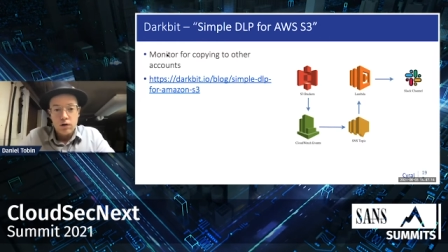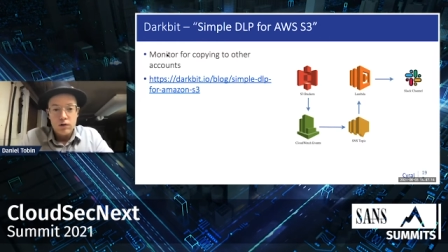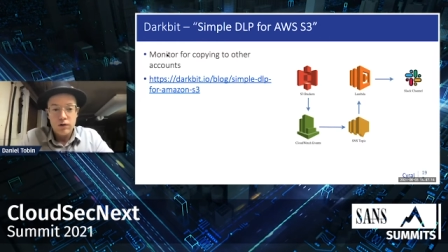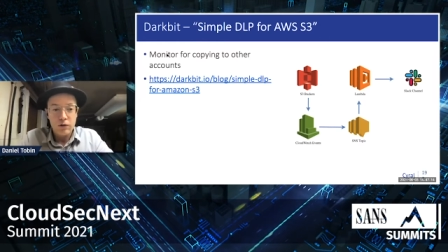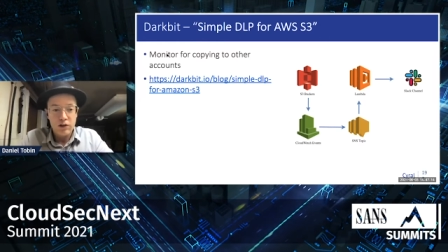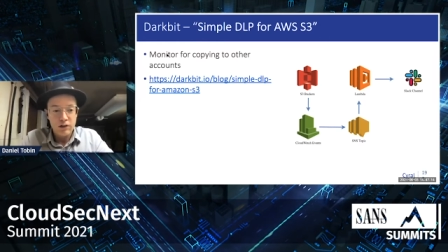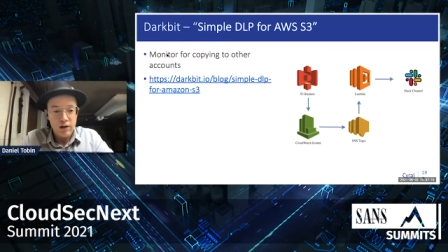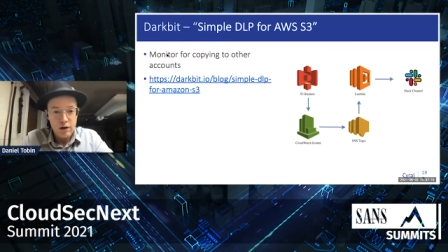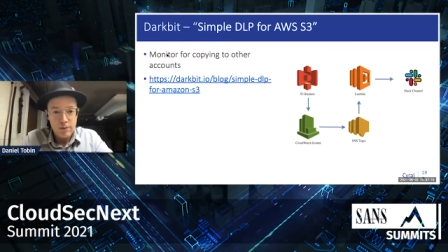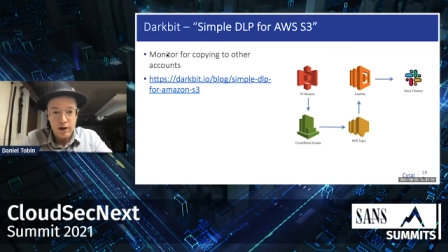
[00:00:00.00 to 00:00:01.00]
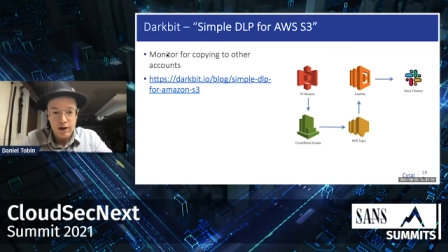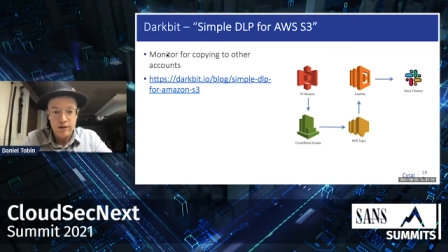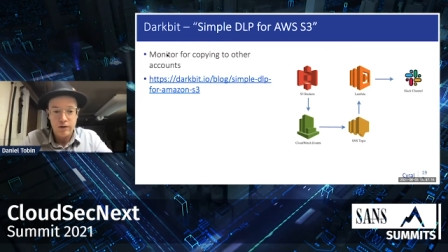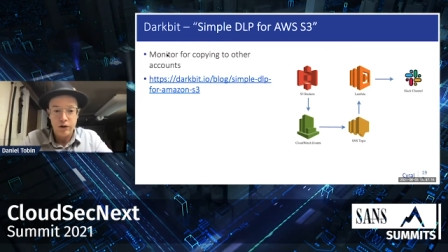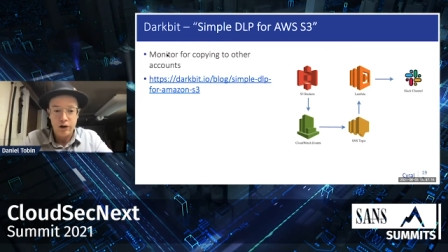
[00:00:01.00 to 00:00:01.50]
So we did talk about
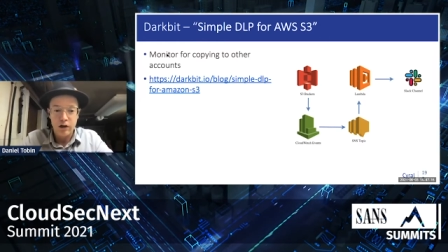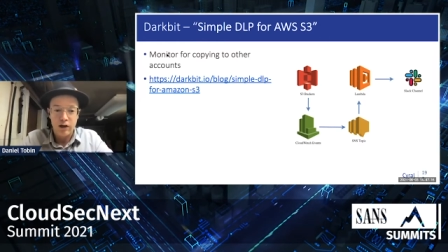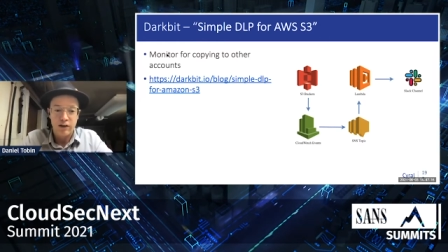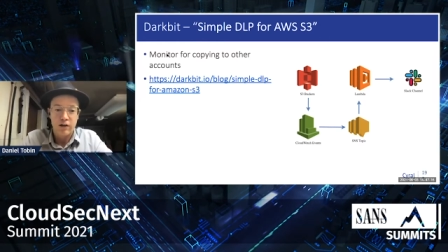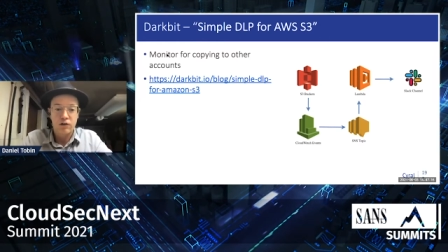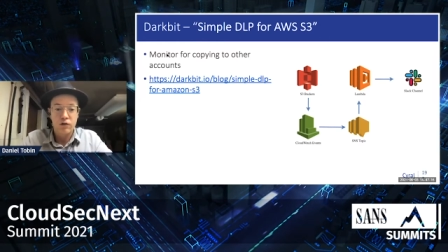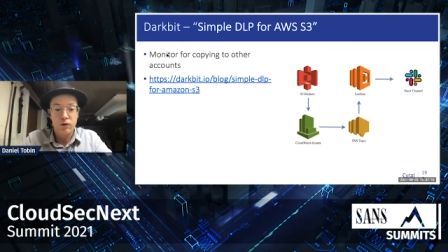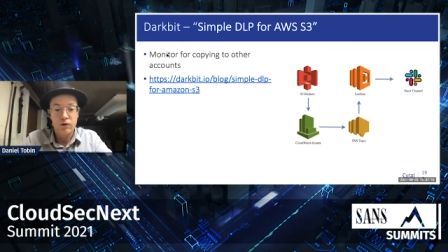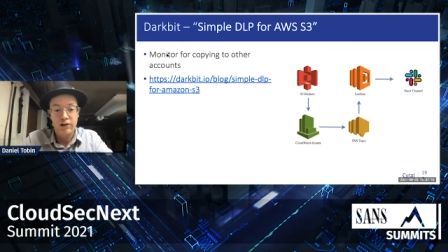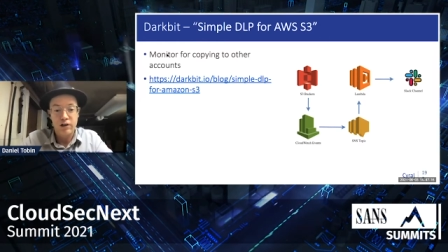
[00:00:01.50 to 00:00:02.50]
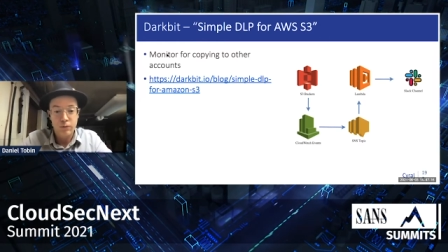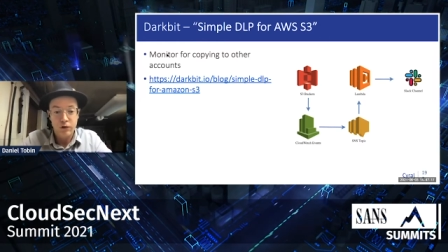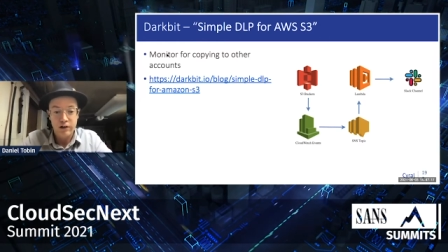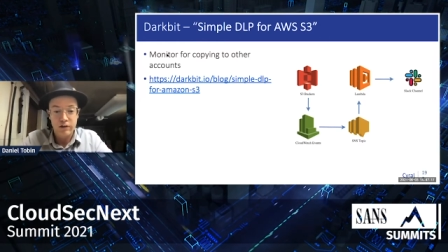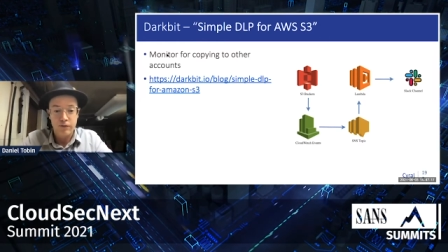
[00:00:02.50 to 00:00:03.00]
S3 and the controls in
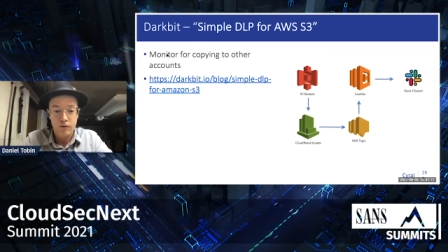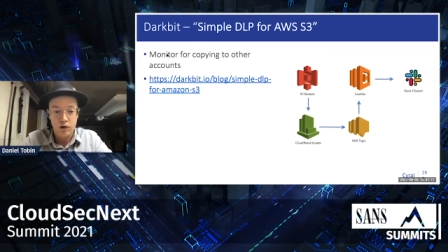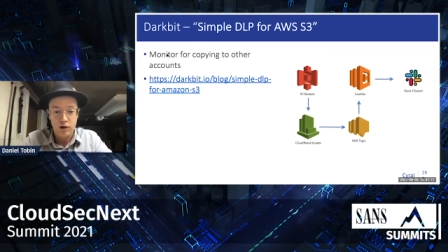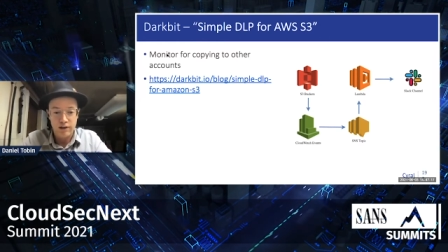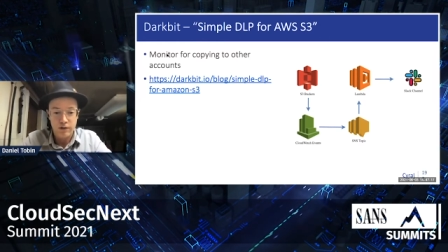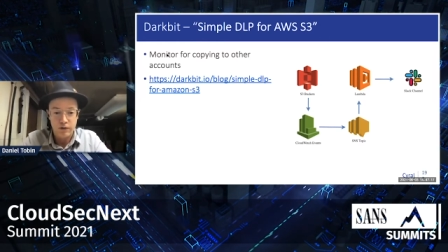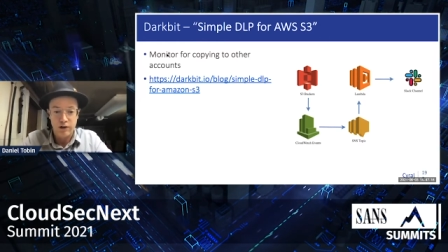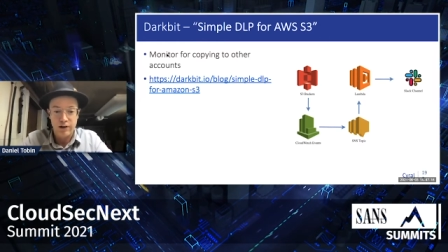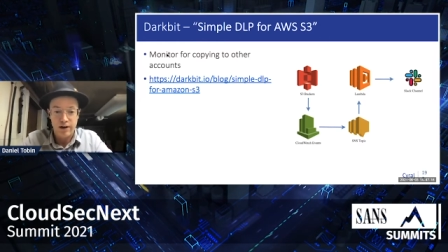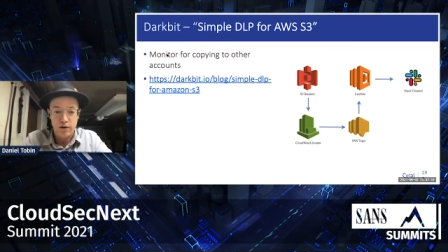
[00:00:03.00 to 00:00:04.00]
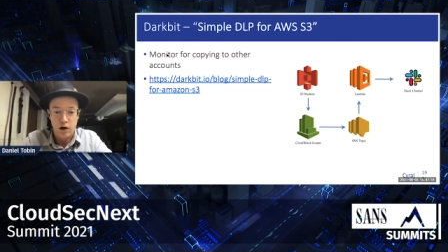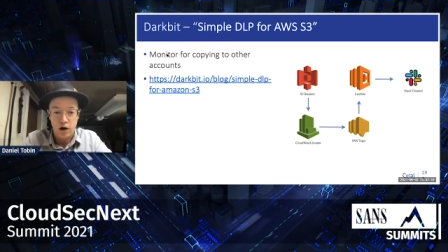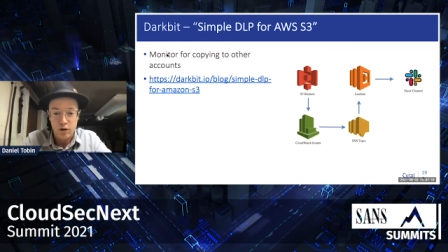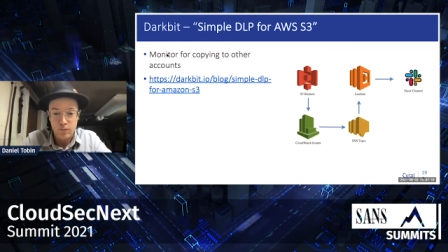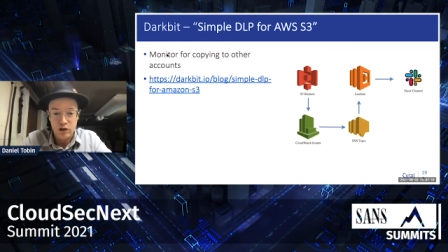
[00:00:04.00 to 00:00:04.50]
place for S3 now
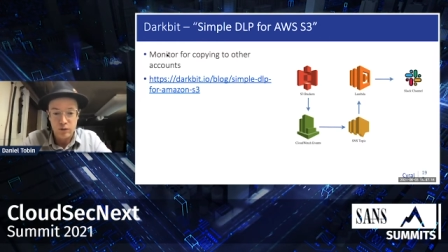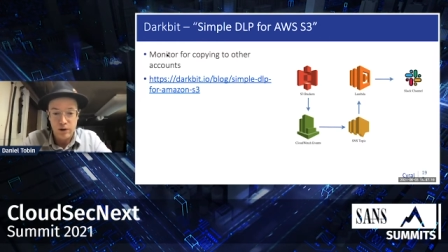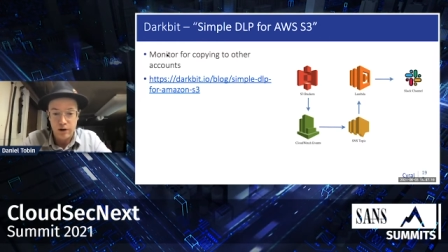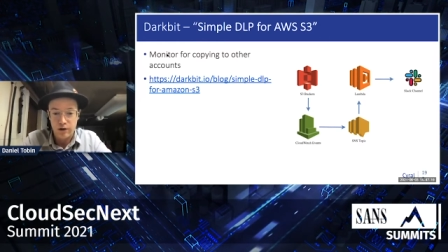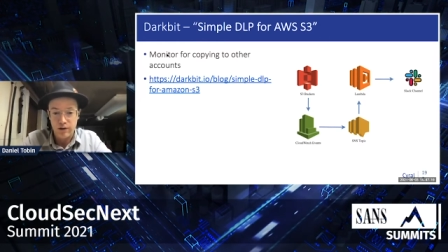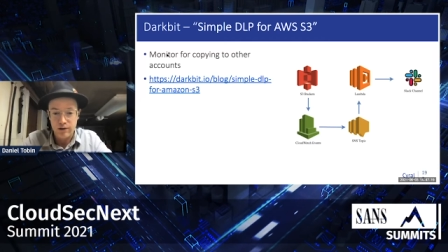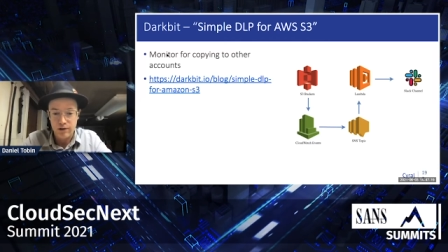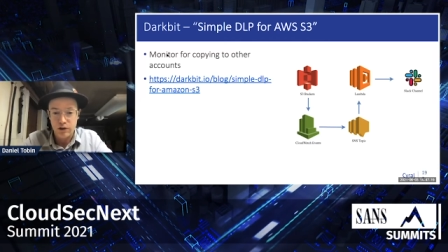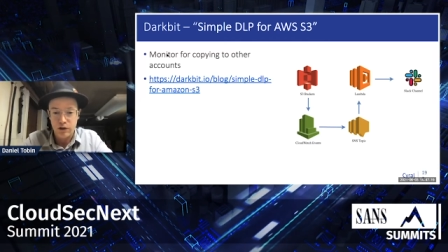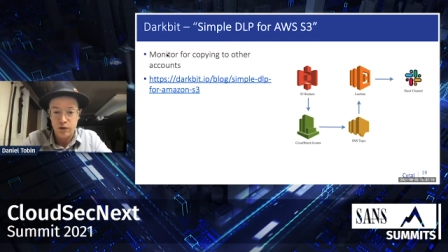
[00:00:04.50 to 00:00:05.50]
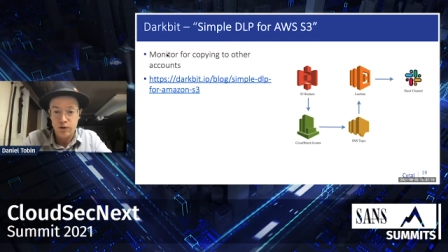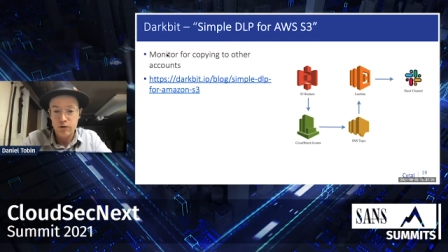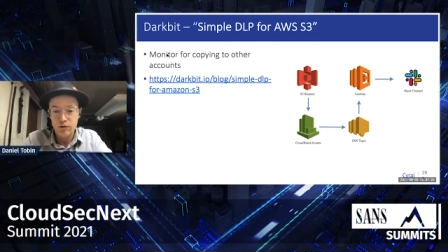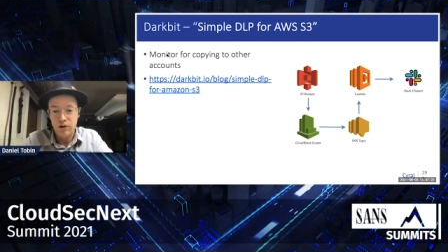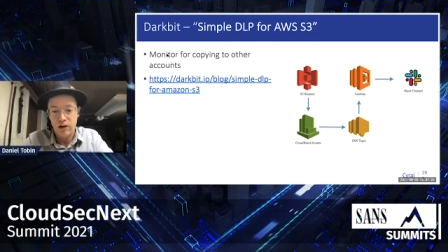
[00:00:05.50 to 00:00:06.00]
are much better and easier to
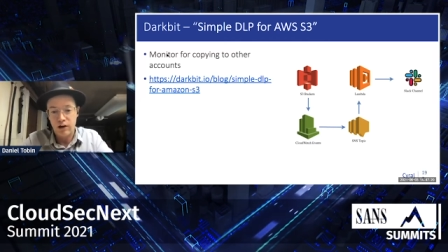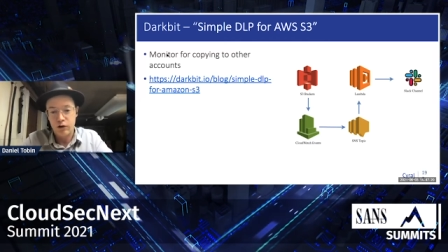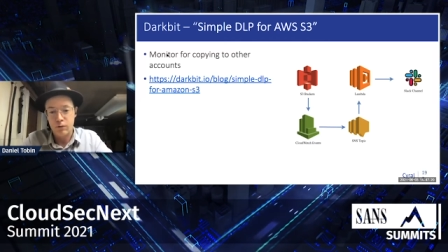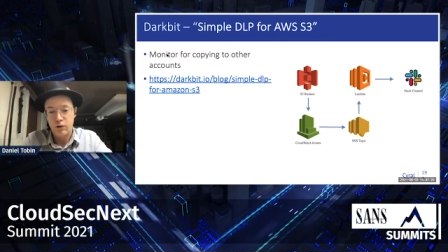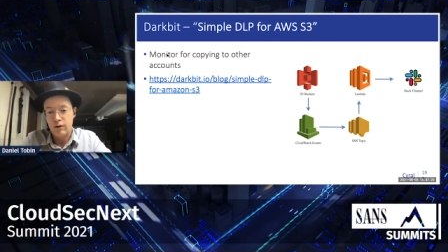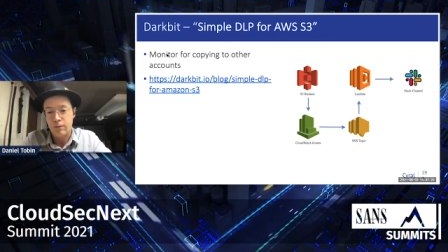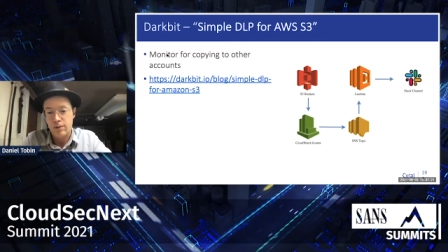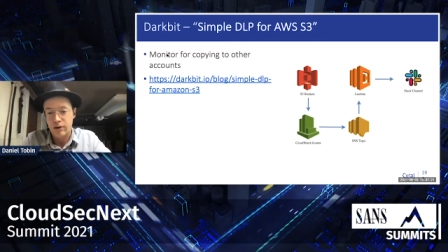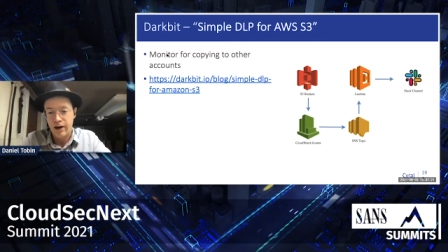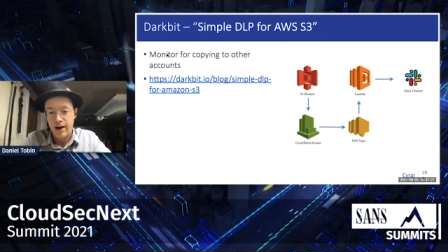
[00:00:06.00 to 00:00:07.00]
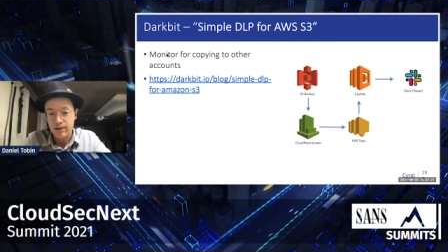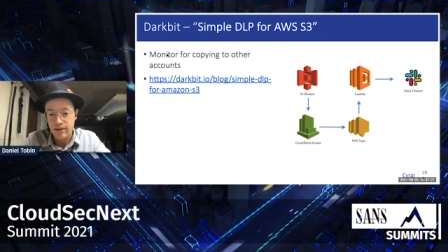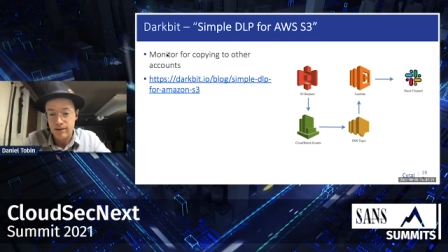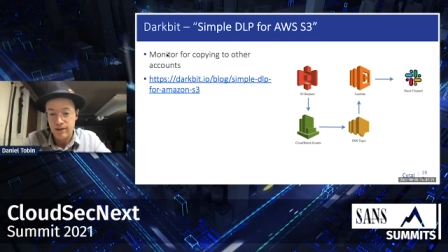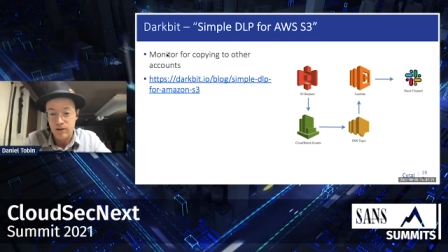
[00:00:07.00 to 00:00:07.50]
use. Uh, you can block public
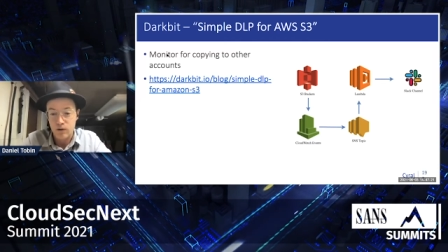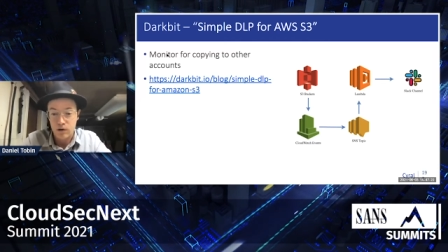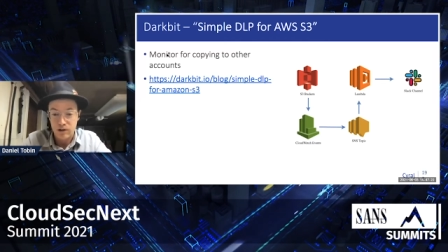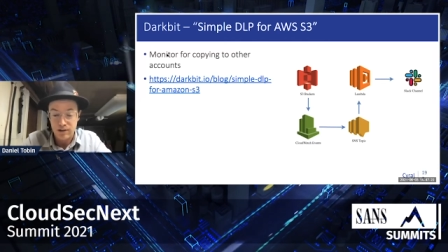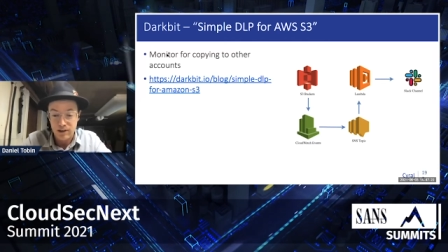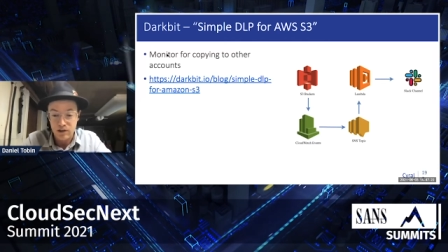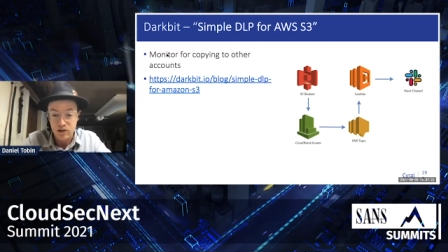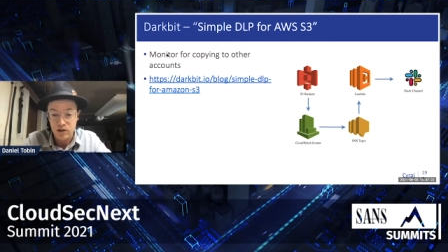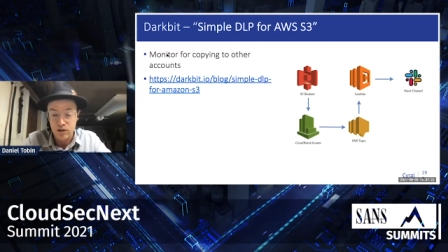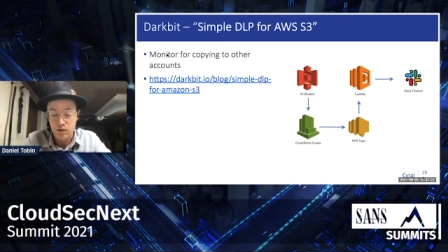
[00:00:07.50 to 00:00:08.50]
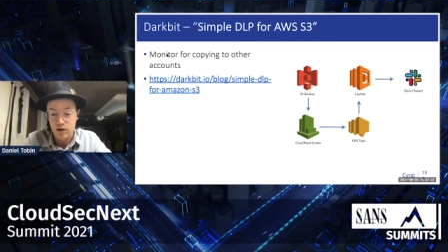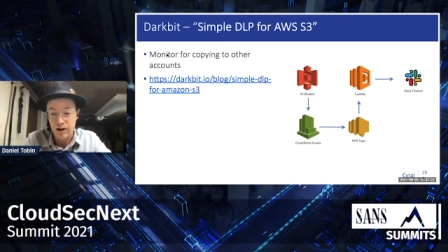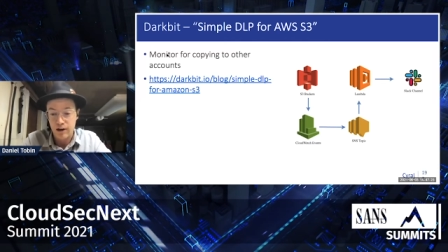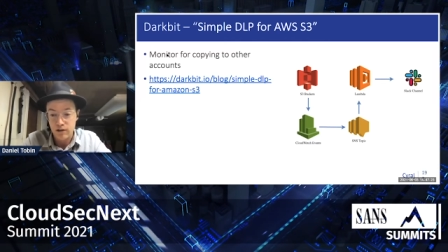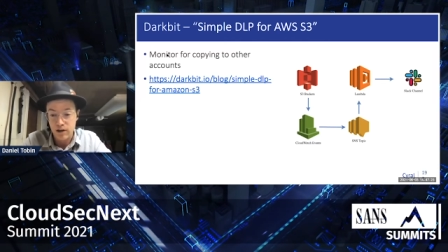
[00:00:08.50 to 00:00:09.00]
access at the organization or
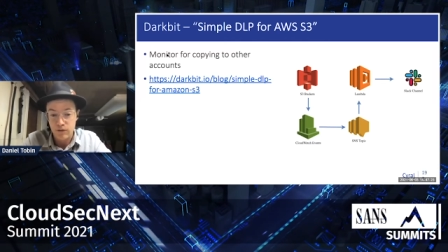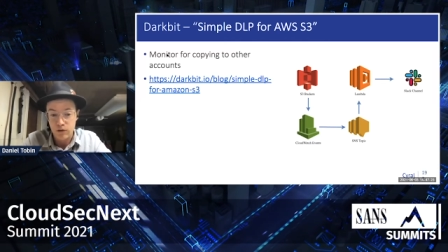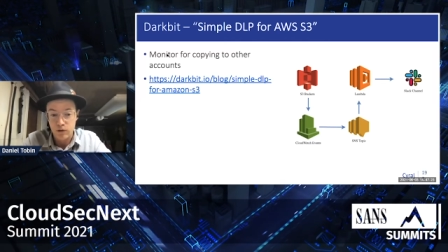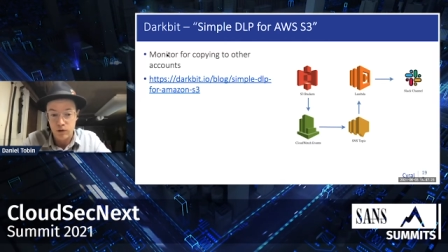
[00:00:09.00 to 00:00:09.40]
account level.